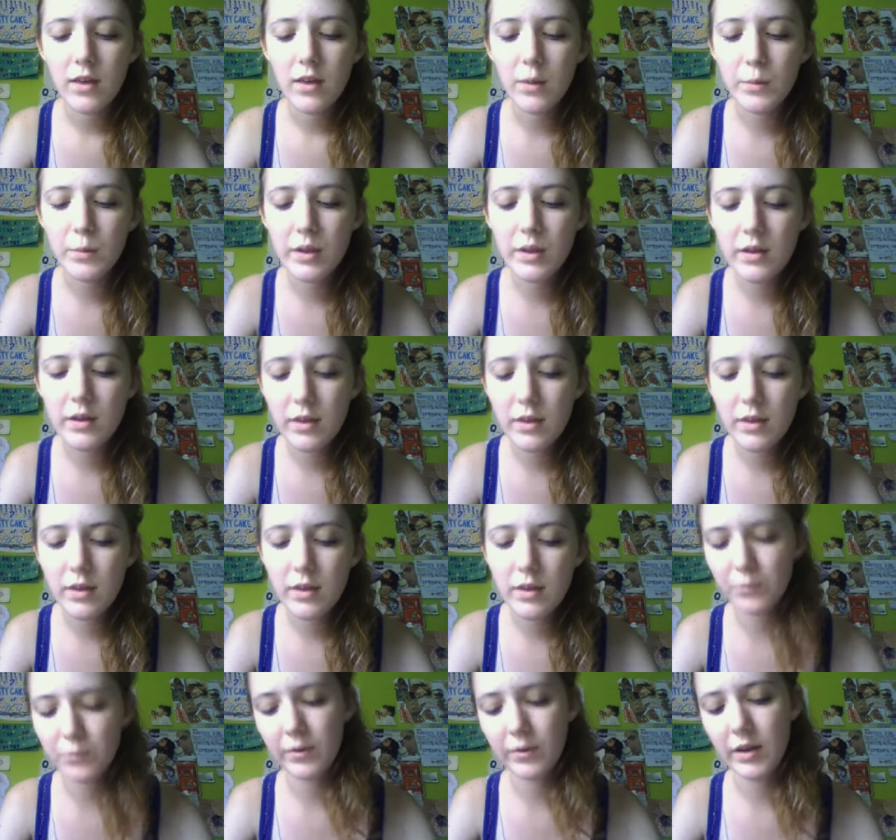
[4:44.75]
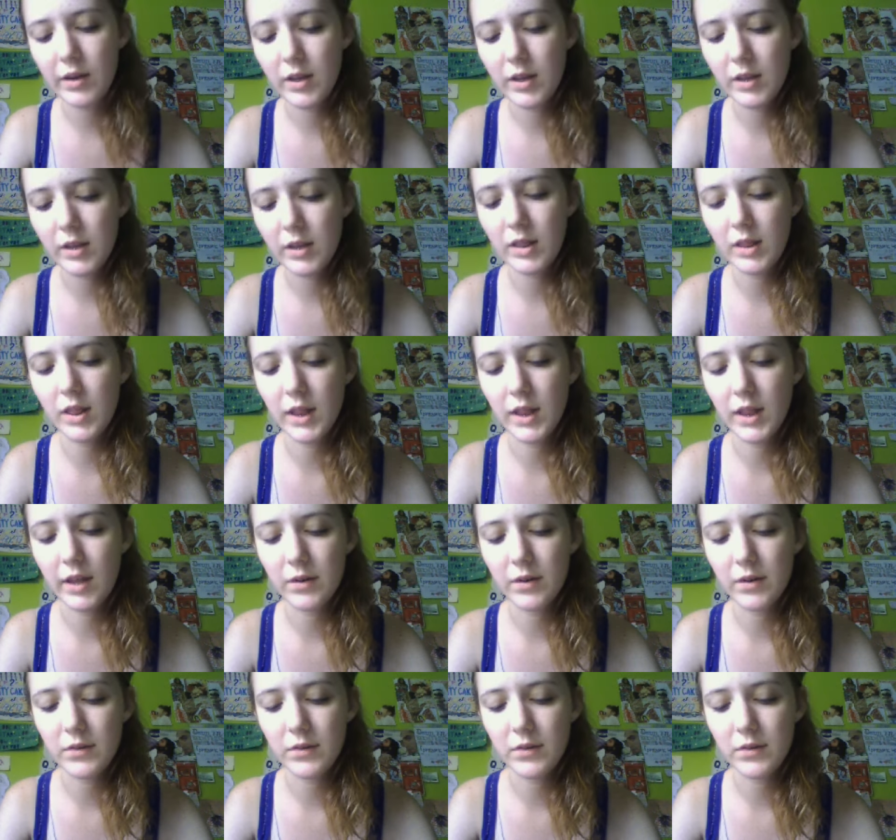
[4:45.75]
I'm gonna keep writing
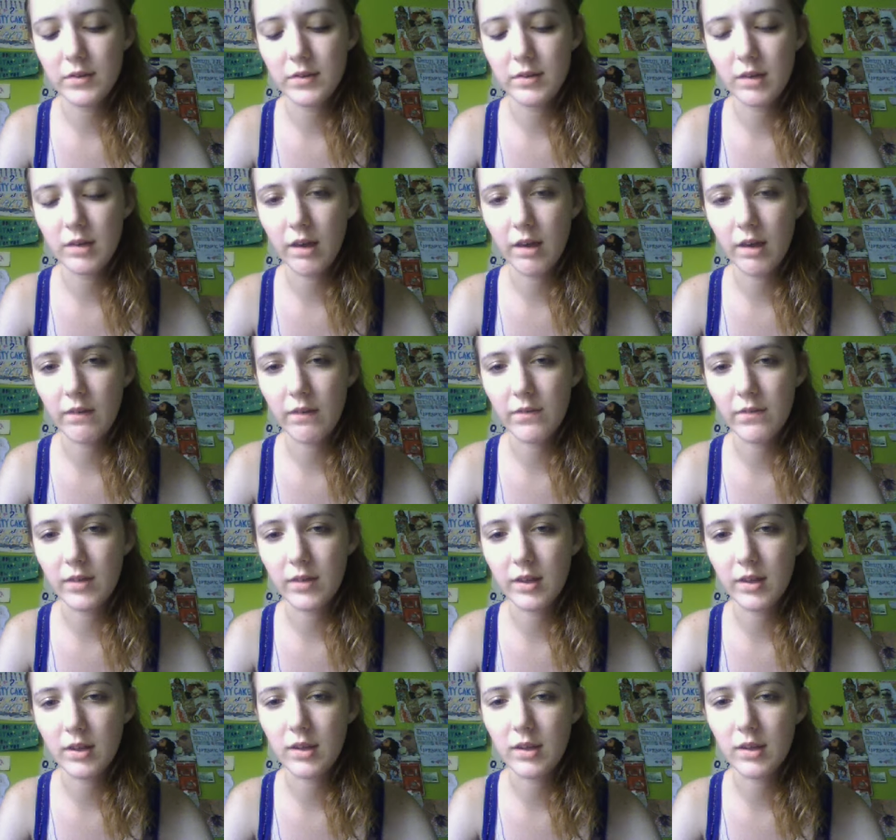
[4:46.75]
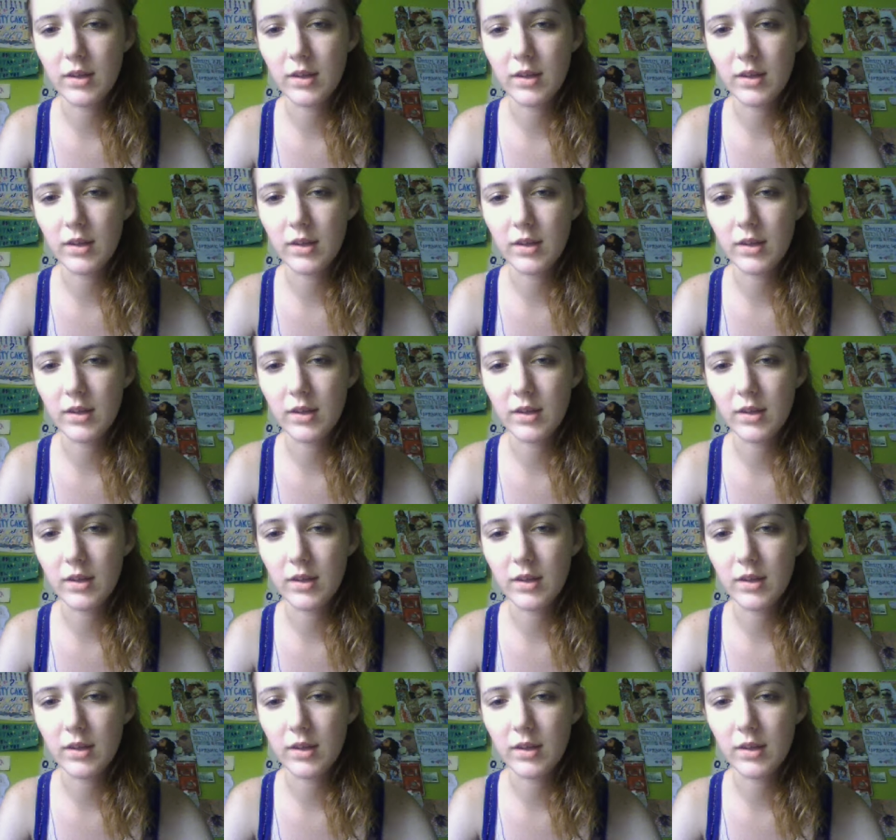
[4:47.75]
letters and stuff and